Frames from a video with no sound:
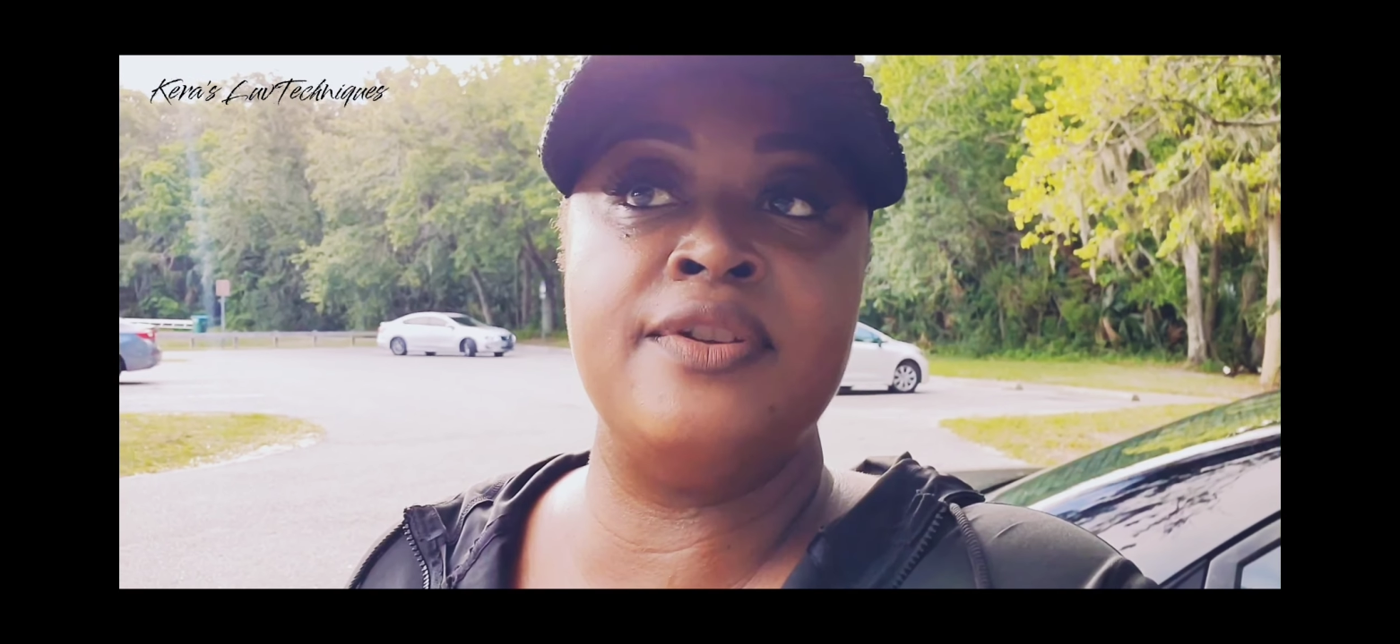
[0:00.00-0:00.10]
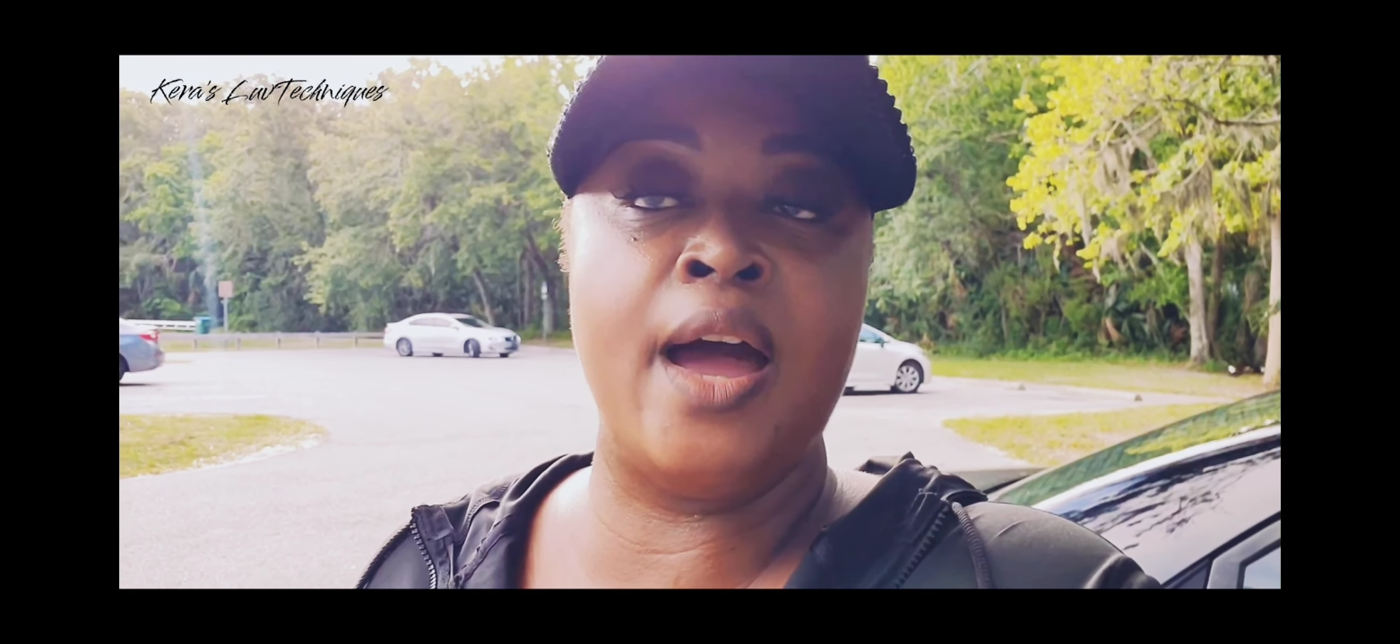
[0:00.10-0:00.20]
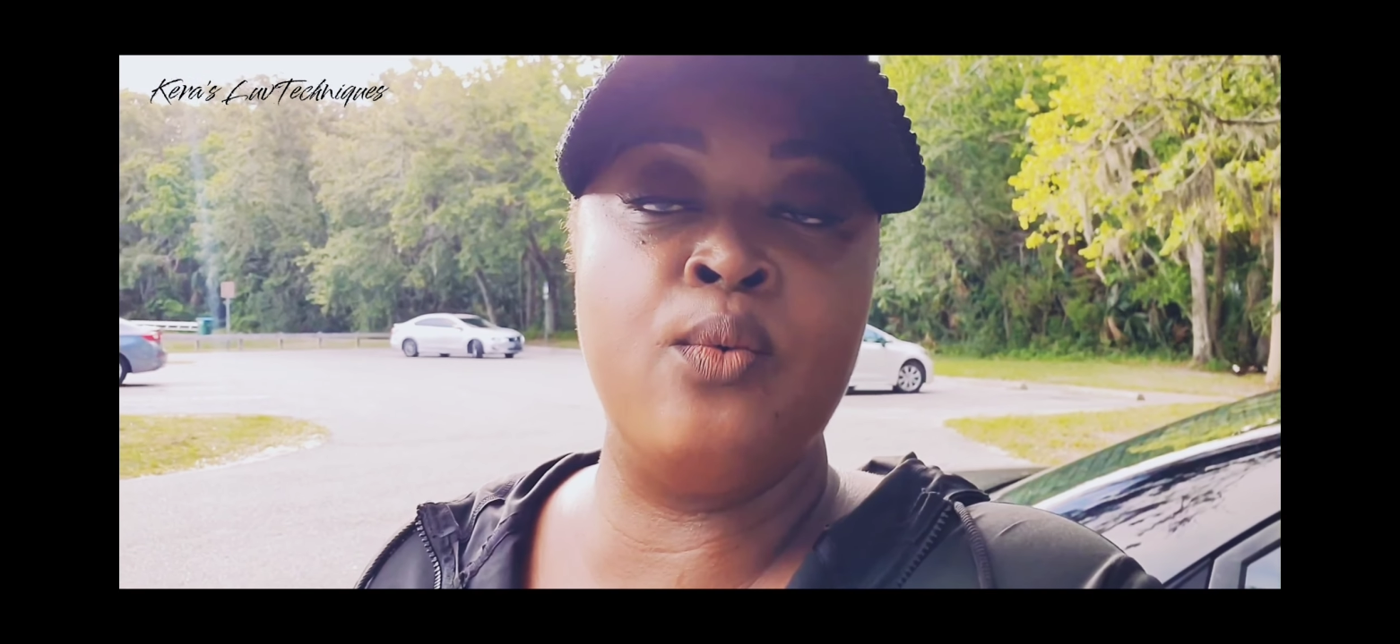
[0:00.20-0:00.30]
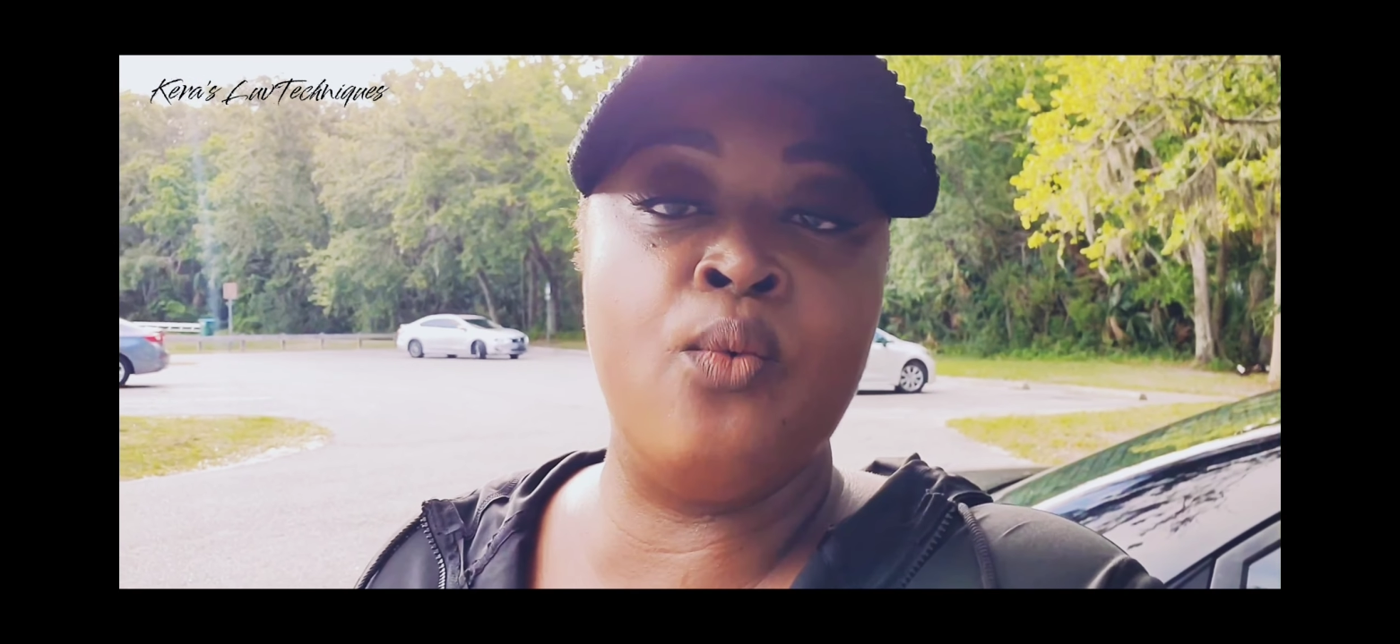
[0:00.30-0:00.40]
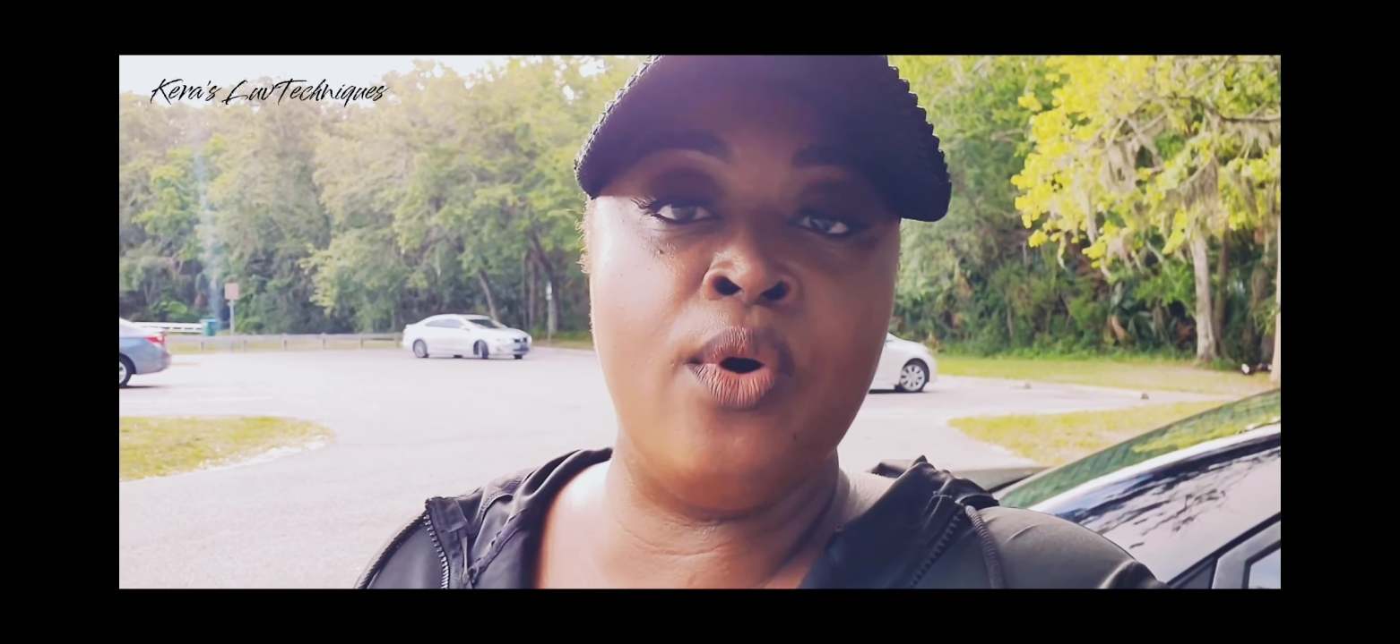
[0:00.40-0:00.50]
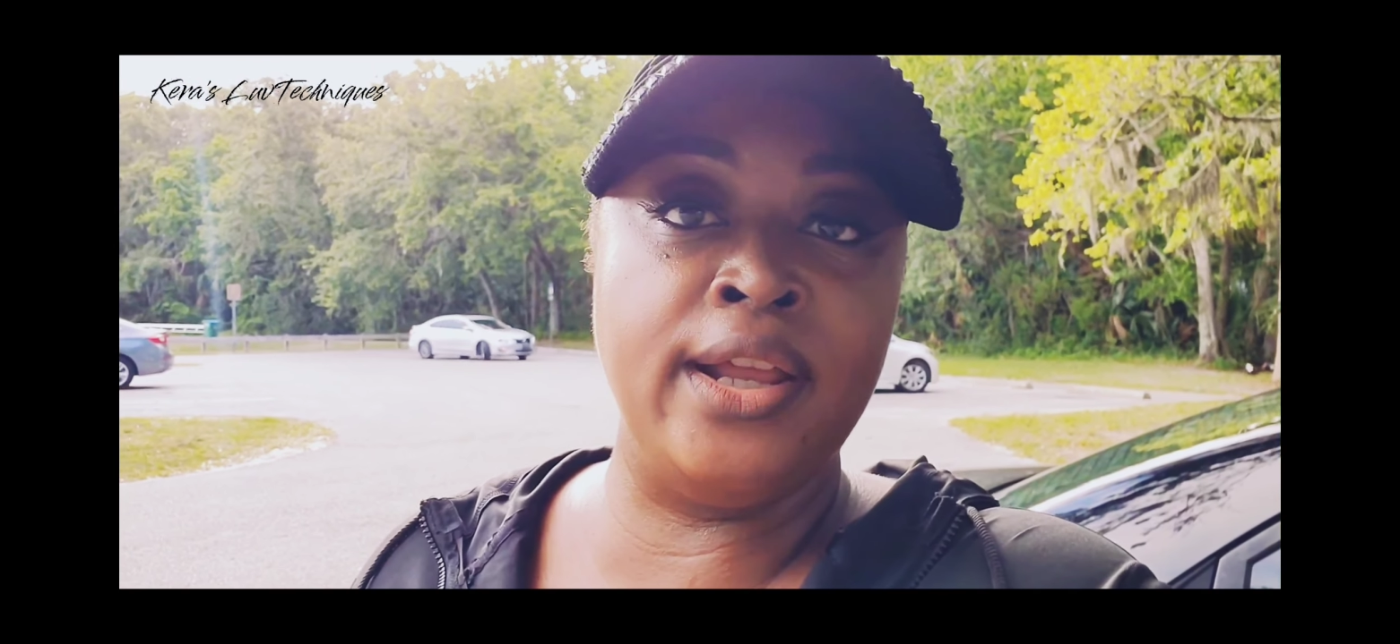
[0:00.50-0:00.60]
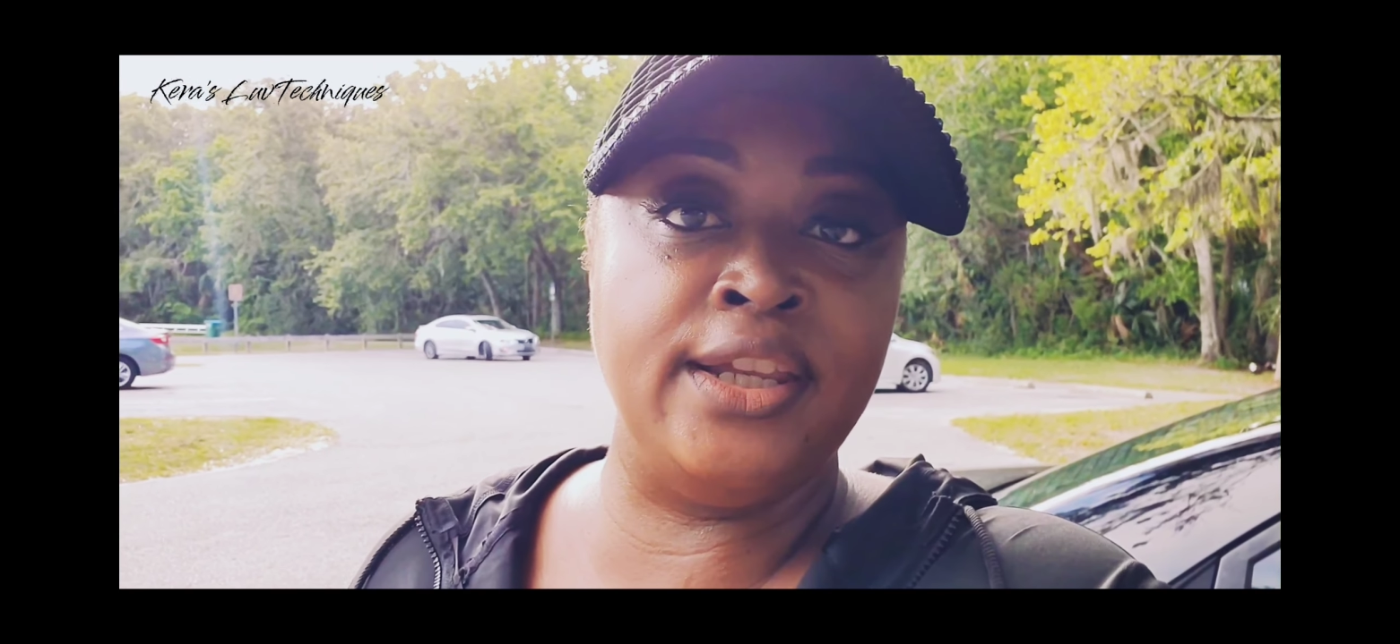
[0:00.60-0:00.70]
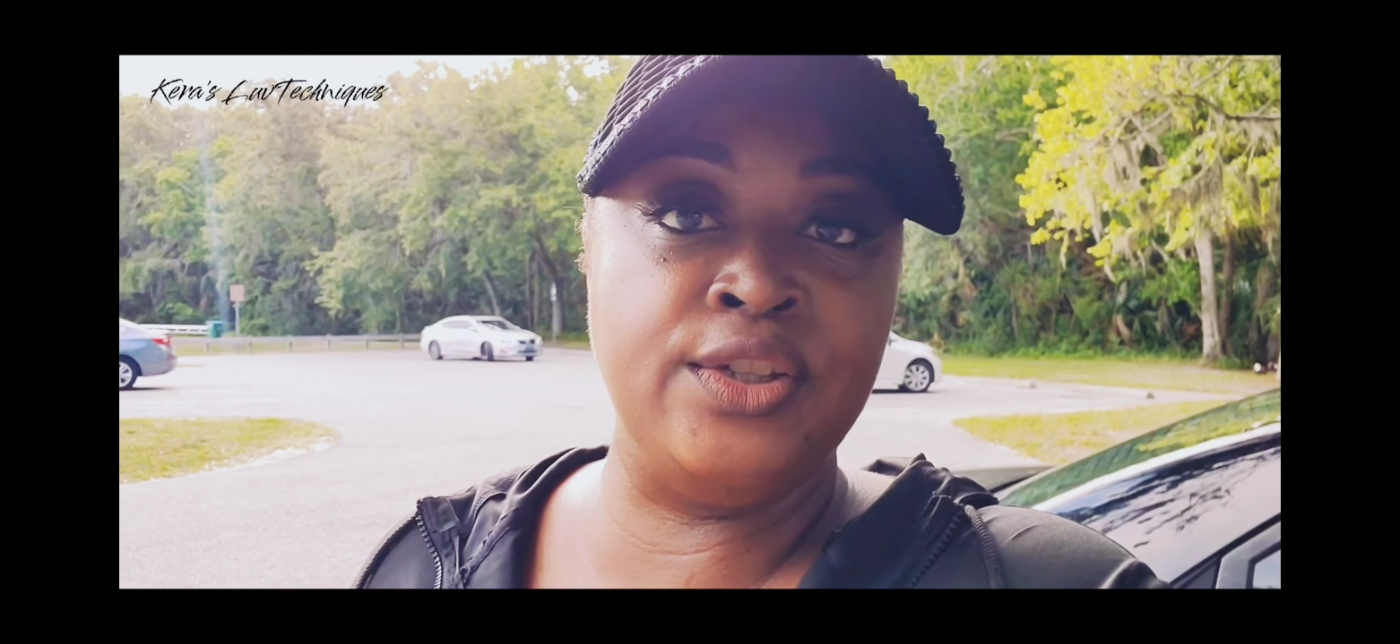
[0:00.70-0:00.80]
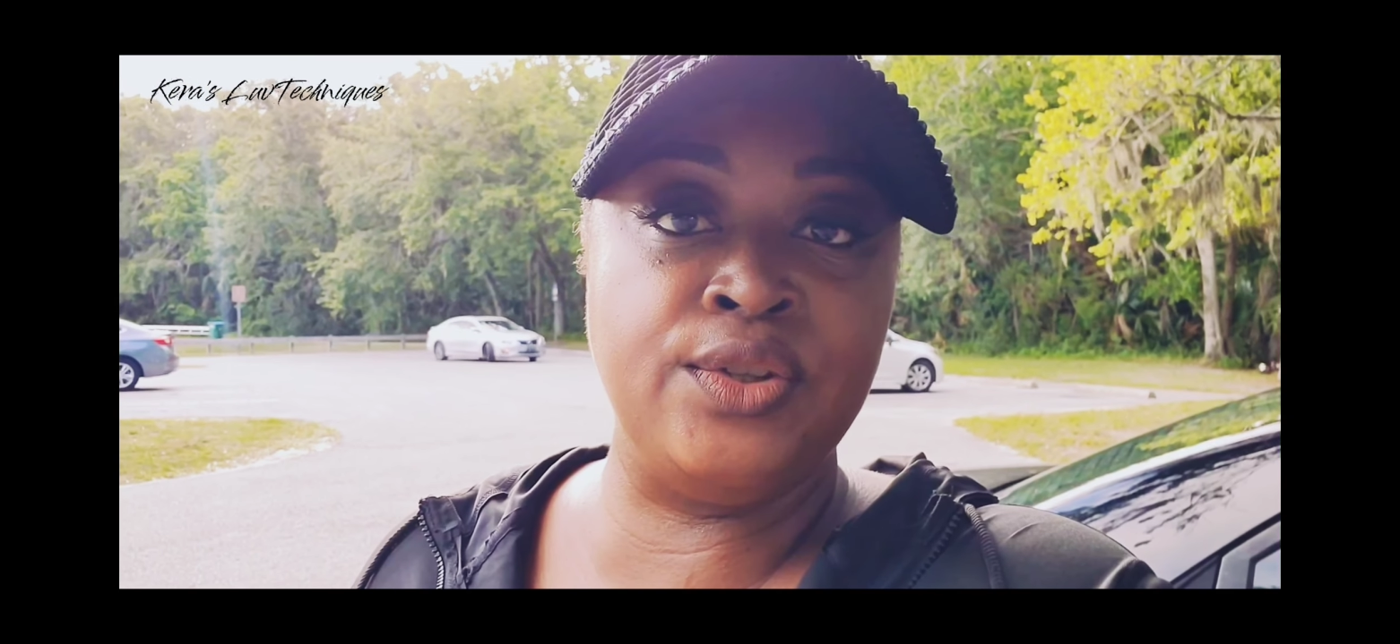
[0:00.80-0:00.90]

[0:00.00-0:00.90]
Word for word: not wanting